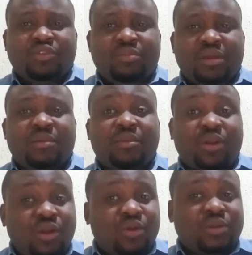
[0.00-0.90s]
you
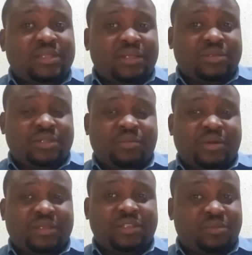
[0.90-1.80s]
become closer to the
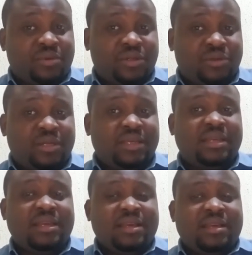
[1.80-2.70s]
person
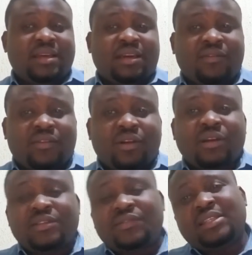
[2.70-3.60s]
spiritually and of
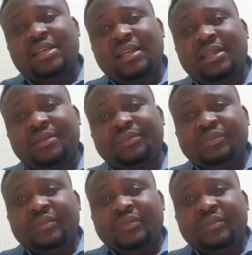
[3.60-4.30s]
course physically.